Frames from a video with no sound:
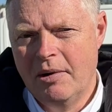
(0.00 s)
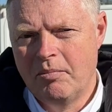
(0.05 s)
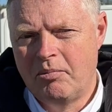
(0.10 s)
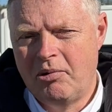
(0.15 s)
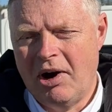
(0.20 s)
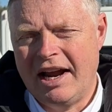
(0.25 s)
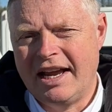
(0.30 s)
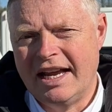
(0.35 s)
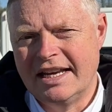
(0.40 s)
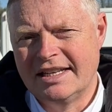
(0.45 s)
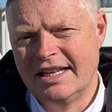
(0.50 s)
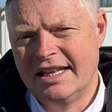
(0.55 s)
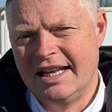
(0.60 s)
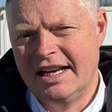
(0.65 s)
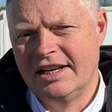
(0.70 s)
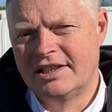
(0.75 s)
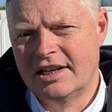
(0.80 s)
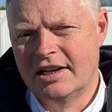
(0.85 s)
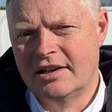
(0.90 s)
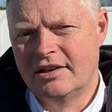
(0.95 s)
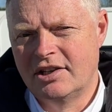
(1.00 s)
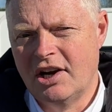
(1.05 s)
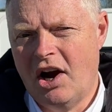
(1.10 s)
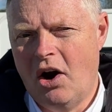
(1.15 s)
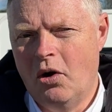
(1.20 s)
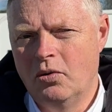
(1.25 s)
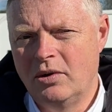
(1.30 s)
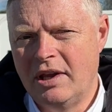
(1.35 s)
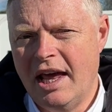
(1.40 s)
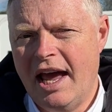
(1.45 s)
brackets and things to
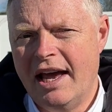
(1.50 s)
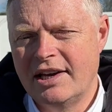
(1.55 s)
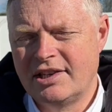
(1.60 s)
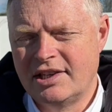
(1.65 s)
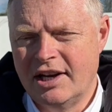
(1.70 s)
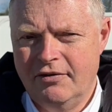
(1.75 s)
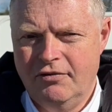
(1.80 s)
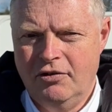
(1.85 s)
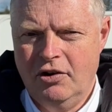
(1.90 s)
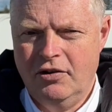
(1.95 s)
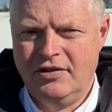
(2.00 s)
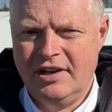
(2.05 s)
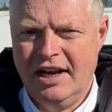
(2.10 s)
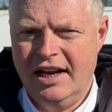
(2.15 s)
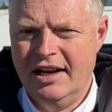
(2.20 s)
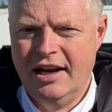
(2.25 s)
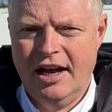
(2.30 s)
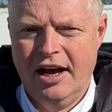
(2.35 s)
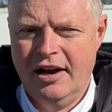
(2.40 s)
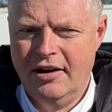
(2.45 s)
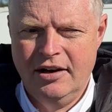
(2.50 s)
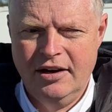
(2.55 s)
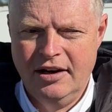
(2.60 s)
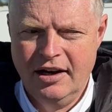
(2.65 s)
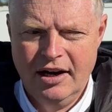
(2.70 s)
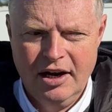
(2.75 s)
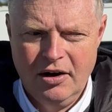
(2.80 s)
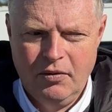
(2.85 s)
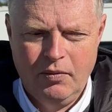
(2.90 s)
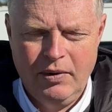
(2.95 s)
hold their sunroofs in, and
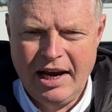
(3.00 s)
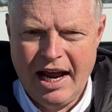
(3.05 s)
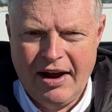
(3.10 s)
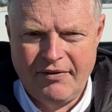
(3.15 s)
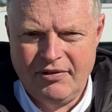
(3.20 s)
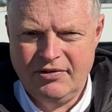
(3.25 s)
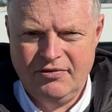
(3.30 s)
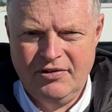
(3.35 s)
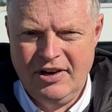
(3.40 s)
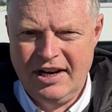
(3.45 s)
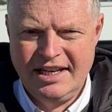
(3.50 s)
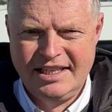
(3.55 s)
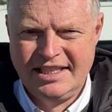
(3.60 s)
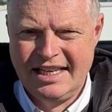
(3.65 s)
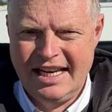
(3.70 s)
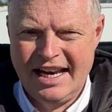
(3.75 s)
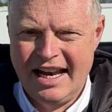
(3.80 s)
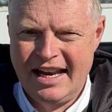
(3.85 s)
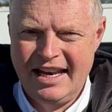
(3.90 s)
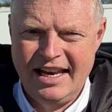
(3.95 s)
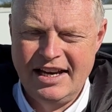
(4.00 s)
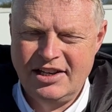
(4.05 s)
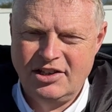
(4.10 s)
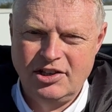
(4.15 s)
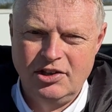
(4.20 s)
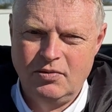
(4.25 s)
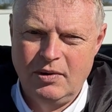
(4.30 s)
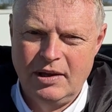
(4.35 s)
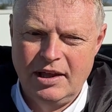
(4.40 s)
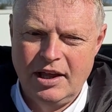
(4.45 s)
we haven't really seen any
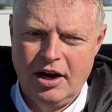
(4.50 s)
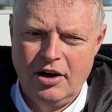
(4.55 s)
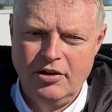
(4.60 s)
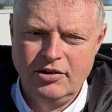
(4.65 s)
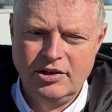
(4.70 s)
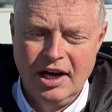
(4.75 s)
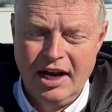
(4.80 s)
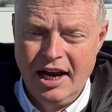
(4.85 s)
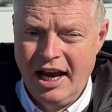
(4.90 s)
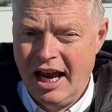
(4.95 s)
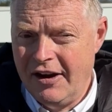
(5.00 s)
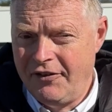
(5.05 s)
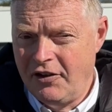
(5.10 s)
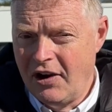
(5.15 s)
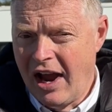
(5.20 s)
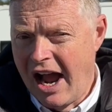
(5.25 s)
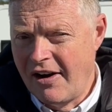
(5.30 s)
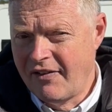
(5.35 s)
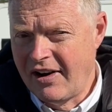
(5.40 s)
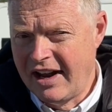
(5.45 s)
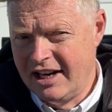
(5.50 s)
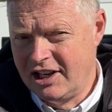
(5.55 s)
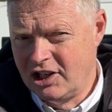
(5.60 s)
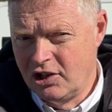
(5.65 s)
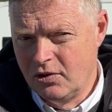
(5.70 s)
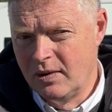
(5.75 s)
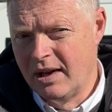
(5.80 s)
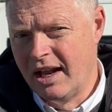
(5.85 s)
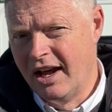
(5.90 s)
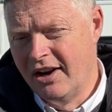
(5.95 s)
issues with those. If you have had
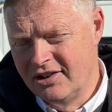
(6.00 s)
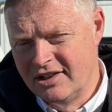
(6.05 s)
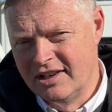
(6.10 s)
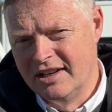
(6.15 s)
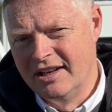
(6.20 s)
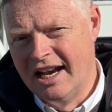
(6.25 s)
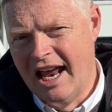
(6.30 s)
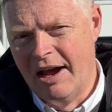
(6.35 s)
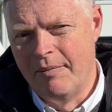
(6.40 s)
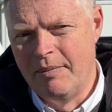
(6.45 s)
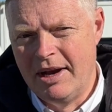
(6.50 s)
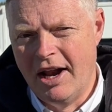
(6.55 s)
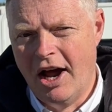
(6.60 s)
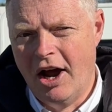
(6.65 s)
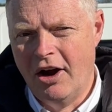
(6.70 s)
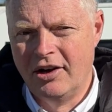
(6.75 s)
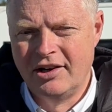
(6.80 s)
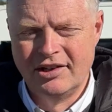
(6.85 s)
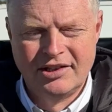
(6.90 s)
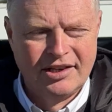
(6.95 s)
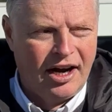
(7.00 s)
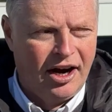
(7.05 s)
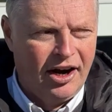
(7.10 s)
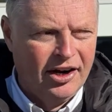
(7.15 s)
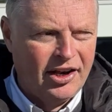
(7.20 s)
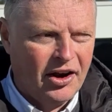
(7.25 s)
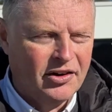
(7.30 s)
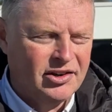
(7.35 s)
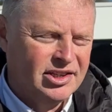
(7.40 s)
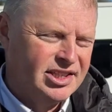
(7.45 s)
issues with those, let me know, because I
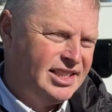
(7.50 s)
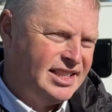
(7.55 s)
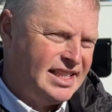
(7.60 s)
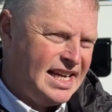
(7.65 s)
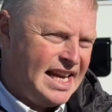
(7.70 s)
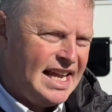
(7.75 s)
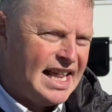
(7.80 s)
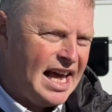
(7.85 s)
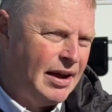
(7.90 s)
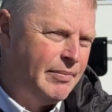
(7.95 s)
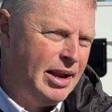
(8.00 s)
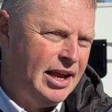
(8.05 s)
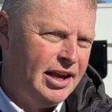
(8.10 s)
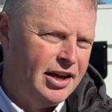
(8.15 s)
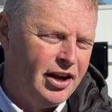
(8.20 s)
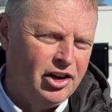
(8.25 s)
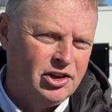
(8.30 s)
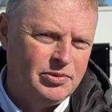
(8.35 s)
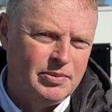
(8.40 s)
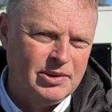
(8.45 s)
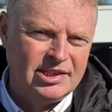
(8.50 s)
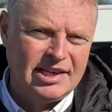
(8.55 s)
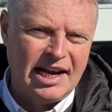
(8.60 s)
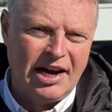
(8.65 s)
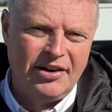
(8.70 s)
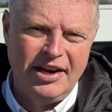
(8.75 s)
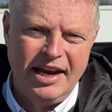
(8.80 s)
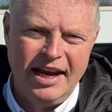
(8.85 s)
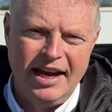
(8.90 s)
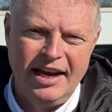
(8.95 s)
don't see that many Coachmans
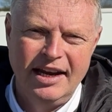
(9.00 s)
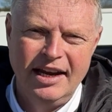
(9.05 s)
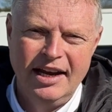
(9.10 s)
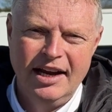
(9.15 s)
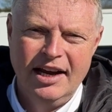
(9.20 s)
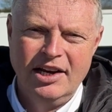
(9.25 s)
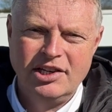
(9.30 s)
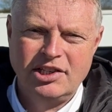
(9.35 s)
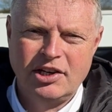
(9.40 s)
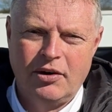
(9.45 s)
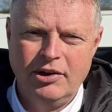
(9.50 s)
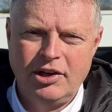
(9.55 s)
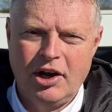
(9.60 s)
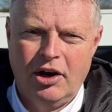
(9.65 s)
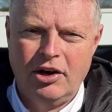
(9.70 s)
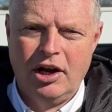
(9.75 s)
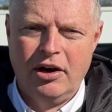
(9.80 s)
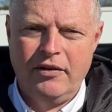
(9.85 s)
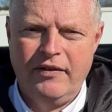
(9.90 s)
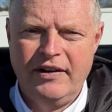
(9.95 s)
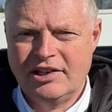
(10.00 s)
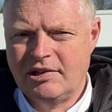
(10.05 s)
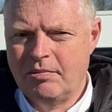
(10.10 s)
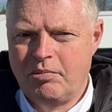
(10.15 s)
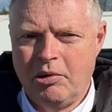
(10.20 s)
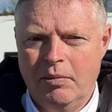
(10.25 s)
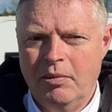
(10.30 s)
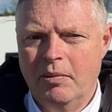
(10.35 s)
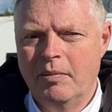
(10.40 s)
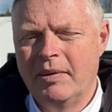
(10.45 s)
down here, so I don't know if it's a
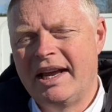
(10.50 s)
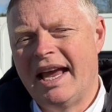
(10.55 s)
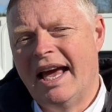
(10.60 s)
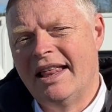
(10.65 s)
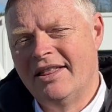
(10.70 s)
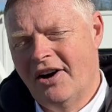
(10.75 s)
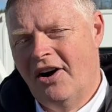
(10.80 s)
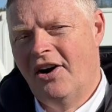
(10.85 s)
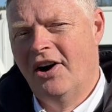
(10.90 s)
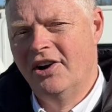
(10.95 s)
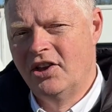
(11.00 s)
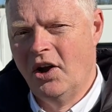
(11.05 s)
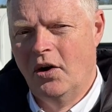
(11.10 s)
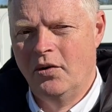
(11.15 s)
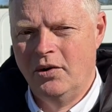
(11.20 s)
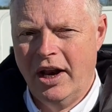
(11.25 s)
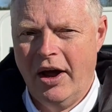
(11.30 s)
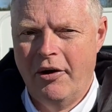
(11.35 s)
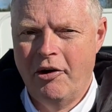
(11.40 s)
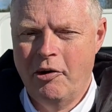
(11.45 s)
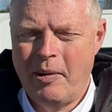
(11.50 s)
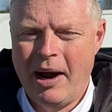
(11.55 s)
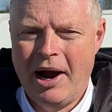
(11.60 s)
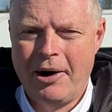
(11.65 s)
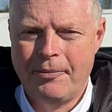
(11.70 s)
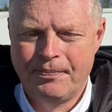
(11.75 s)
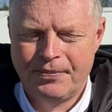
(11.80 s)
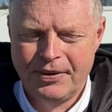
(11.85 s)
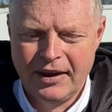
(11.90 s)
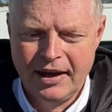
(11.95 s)
problem again that I don't know about.